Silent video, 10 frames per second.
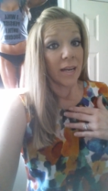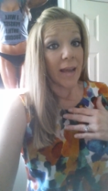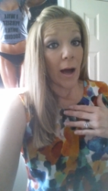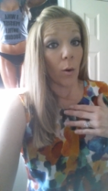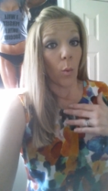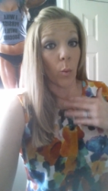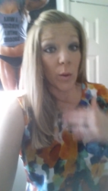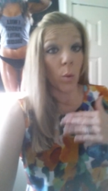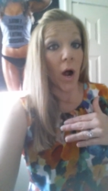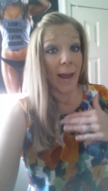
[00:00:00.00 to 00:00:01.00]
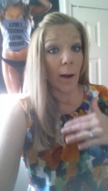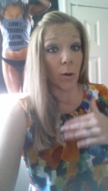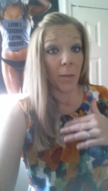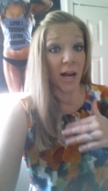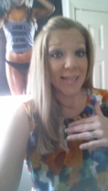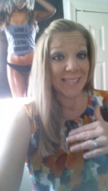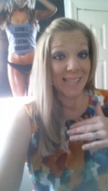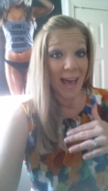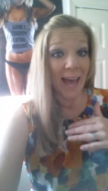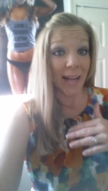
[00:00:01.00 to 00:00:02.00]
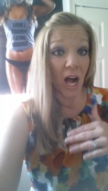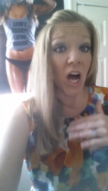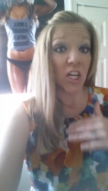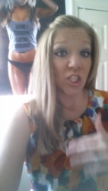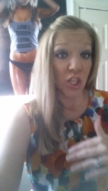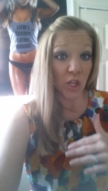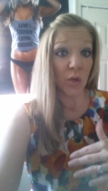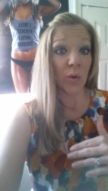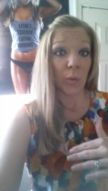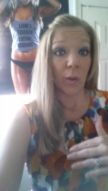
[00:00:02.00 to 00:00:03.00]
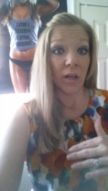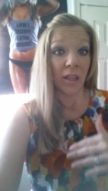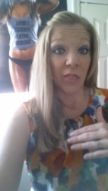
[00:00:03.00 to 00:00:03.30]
Now, we want our bodies to hang on to